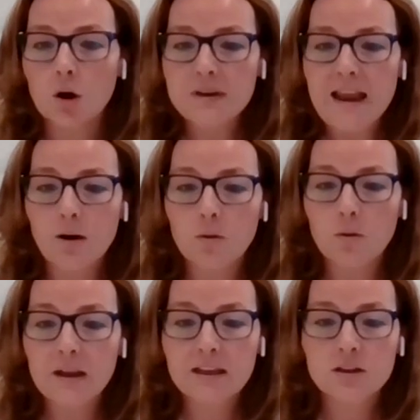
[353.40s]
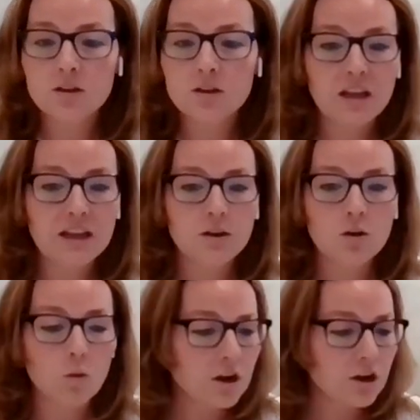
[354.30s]
So now,
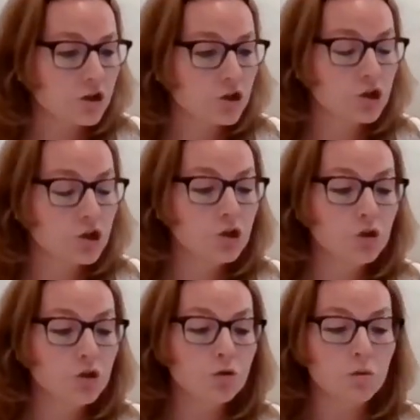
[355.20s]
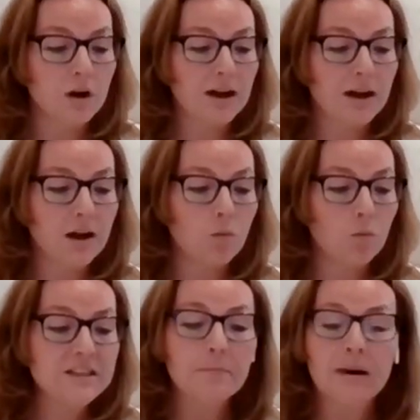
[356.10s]
in order to,
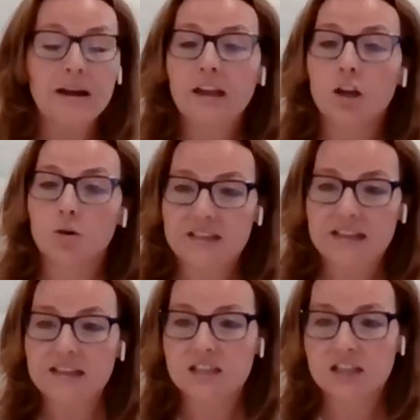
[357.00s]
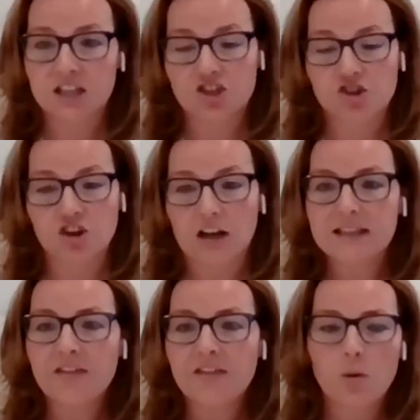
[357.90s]
once the money goes into the
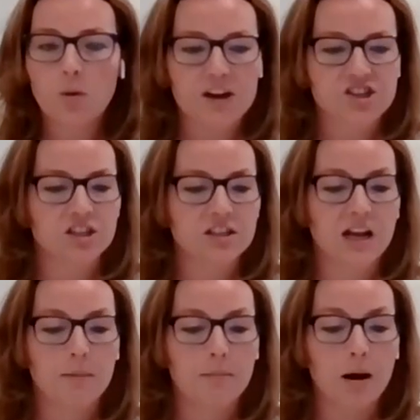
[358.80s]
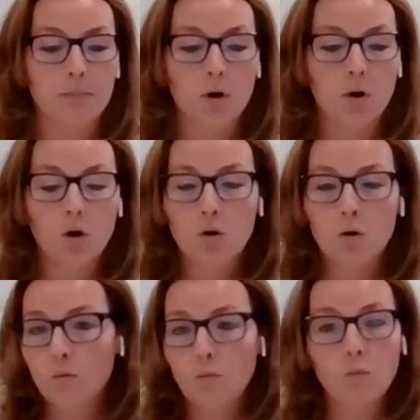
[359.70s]
trust, then the questions come up.
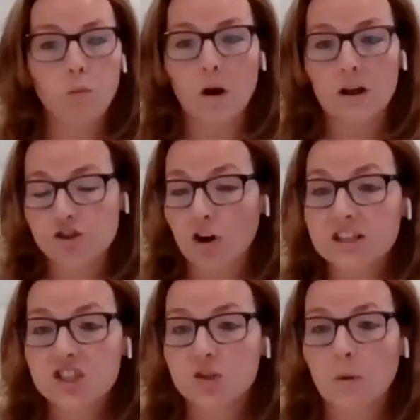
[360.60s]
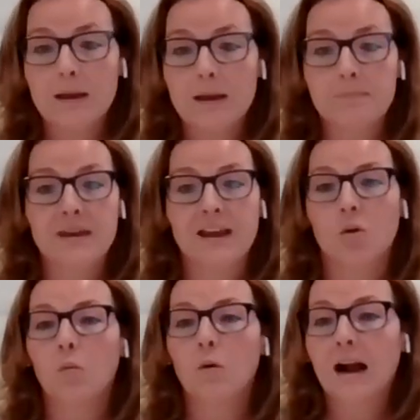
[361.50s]
What trust do I
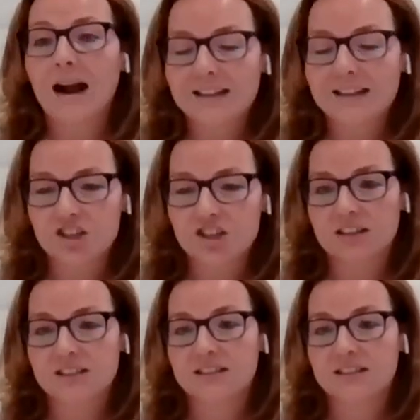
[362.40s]
pick? What kind of